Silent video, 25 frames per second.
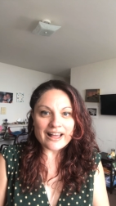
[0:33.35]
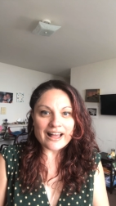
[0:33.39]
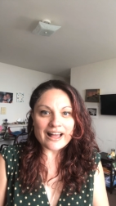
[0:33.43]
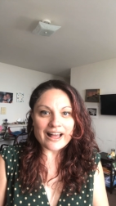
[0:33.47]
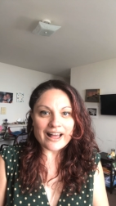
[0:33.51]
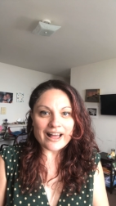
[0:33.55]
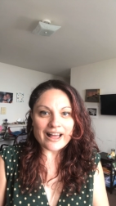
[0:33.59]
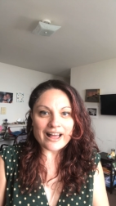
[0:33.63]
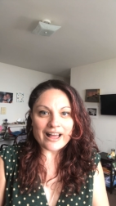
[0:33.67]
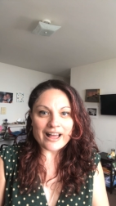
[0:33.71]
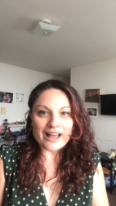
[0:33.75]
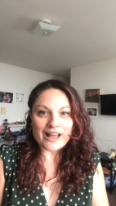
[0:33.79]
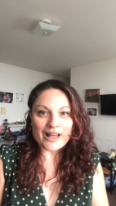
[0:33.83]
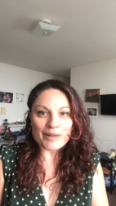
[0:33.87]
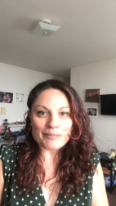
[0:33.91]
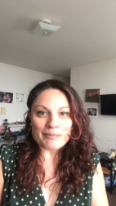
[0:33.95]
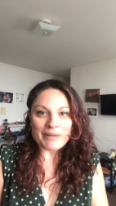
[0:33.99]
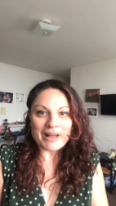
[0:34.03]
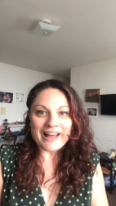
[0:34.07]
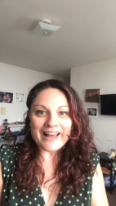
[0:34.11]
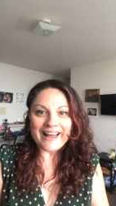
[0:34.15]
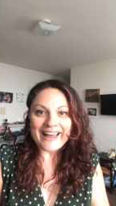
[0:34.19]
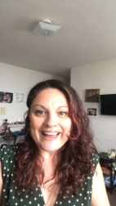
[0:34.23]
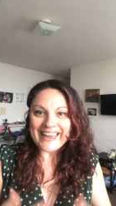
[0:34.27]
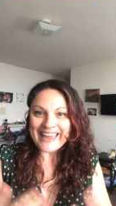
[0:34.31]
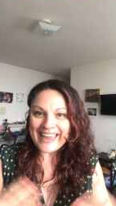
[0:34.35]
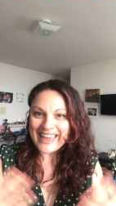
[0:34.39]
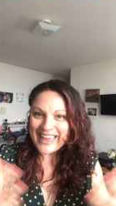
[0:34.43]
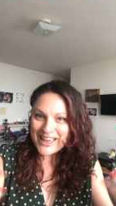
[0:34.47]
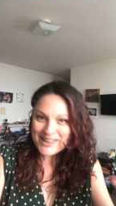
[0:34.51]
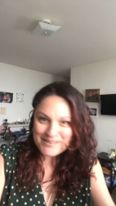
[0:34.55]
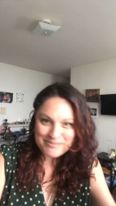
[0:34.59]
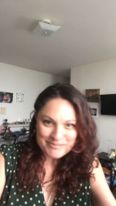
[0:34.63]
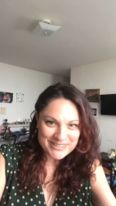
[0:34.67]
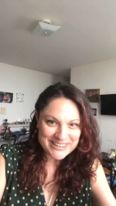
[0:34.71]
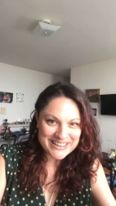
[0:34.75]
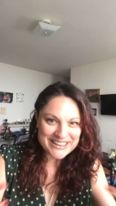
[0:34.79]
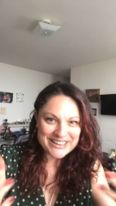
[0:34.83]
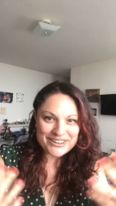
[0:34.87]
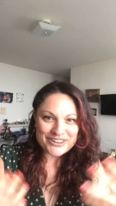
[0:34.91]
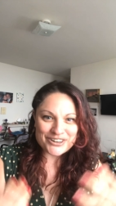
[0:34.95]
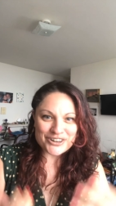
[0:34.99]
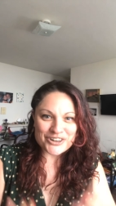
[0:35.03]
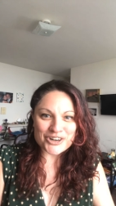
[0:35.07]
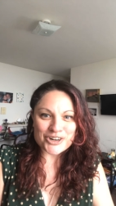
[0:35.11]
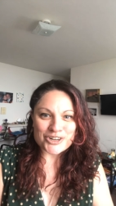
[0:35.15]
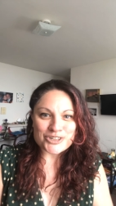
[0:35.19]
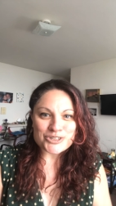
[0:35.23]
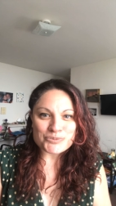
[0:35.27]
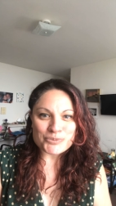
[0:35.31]
Um, I am the
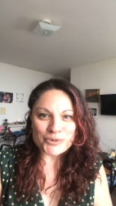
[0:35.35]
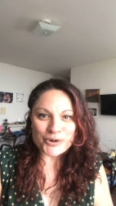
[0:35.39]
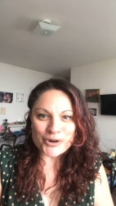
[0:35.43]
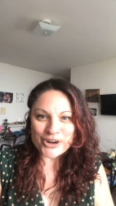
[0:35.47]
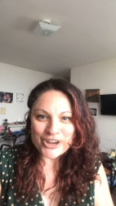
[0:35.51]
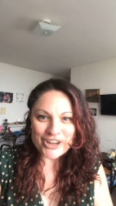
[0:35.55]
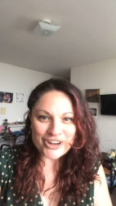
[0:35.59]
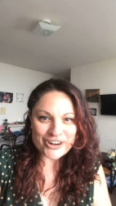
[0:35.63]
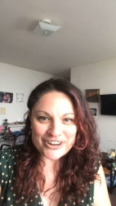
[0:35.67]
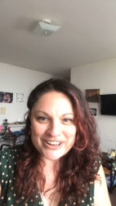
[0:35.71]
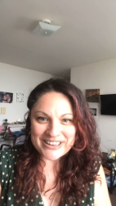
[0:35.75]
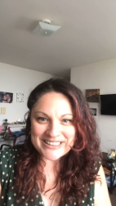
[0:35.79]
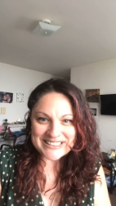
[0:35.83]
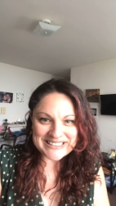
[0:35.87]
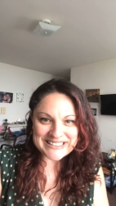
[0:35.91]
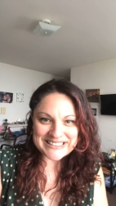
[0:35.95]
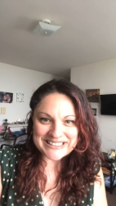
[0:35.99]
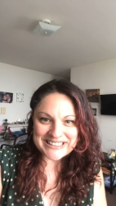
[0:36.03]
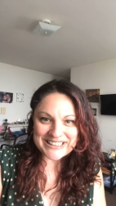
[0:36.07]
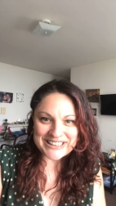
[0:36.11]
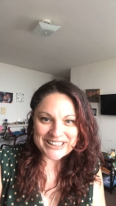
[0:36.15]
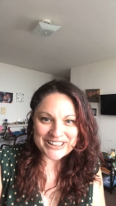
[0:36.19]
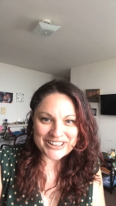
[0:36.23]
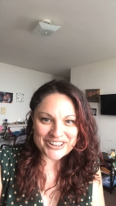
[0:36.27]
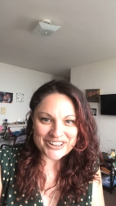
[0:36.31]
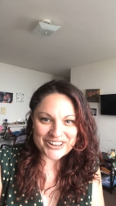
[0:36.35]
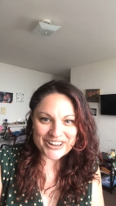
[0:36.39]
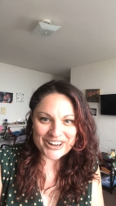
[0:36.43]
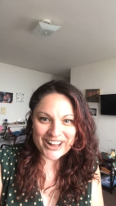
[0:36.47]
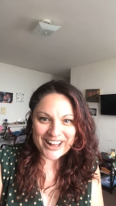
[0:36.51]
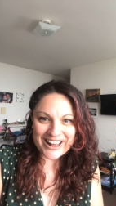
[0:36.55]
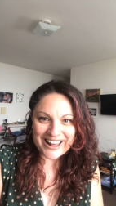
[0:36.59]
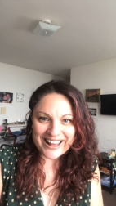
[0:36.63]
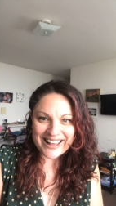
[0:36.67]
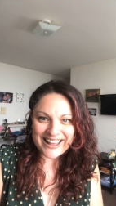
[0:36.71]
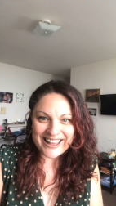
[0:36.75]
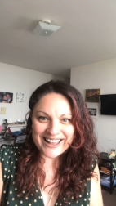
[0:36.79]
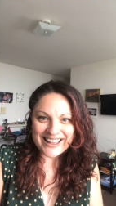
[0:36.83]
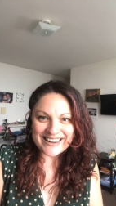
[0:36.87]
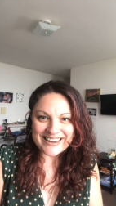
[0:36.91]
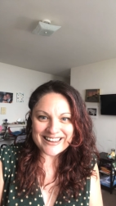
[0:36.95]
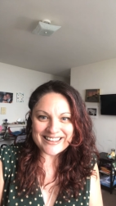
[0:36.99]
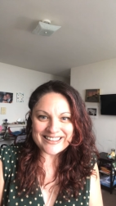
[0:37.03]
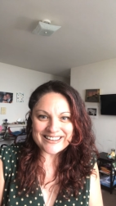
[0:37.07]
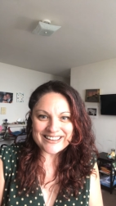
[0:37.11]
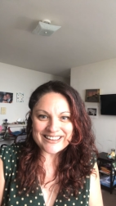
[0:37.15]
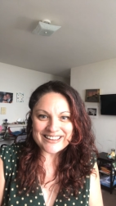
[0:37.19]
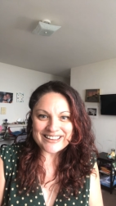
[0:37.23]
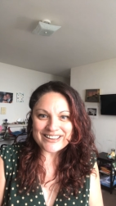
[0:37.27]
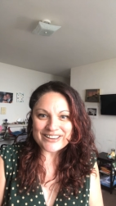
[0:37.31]
Urge Warrioress here on
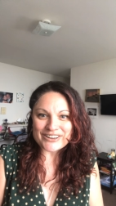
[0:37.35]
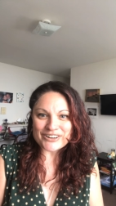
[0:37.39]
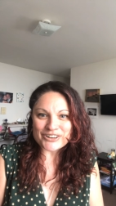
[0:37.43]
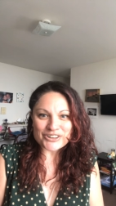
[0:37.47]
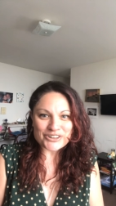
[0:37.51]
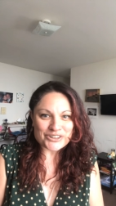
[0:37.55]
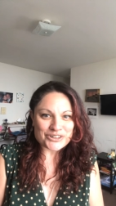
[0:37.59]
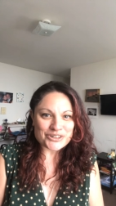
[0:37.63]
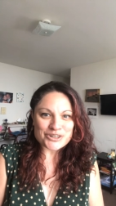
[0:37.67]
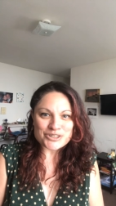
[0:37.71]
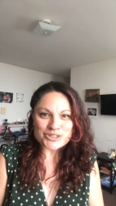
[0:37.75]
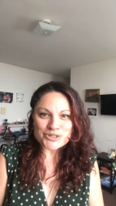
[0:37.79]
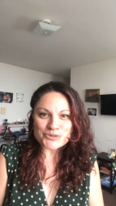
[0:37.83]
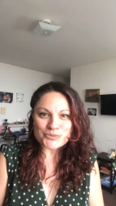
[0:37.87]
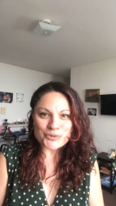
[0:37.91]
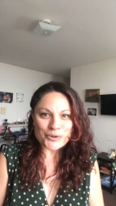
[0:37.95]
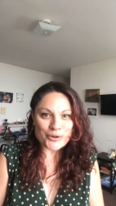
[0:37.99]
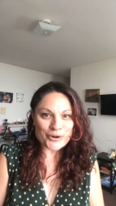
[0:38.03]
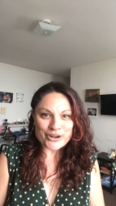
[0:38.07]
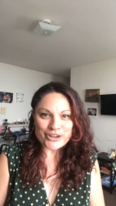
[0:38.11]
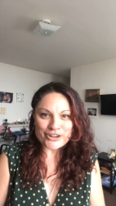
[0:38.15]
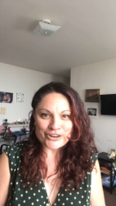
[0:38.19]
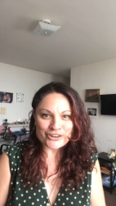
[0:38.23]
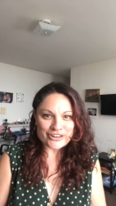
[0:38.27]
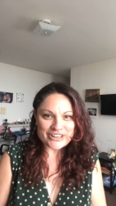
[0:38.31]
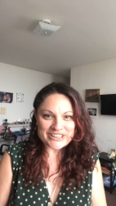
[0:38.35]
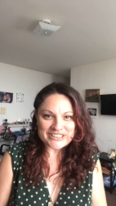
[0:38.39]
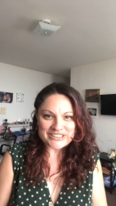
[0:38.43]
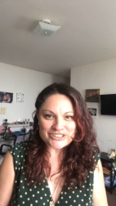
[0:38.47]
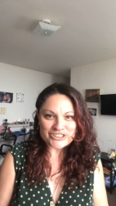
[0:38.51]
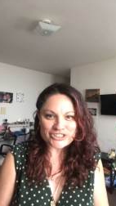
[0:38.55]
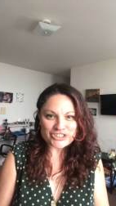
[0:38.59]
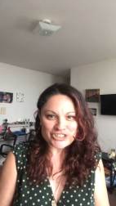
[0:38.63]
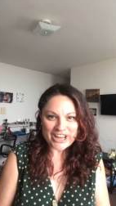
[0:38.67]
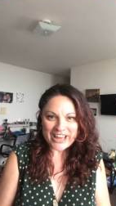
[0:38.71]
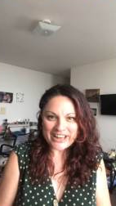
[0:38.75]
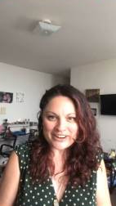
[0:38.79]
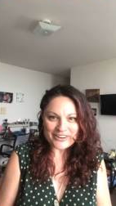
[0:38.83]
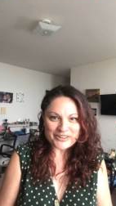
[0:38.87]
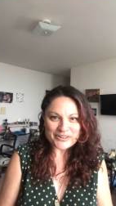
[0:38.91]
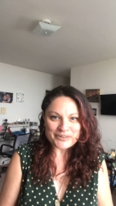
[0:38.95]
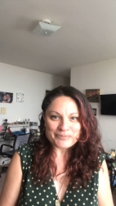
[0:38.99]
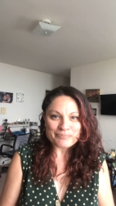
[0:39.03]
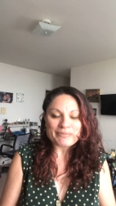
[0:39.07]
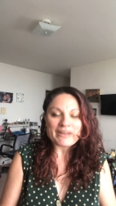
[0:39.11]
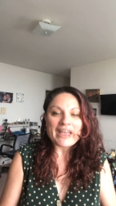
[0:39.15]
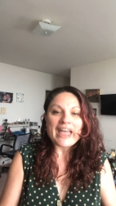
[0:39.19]
the Urge Warrioress channel.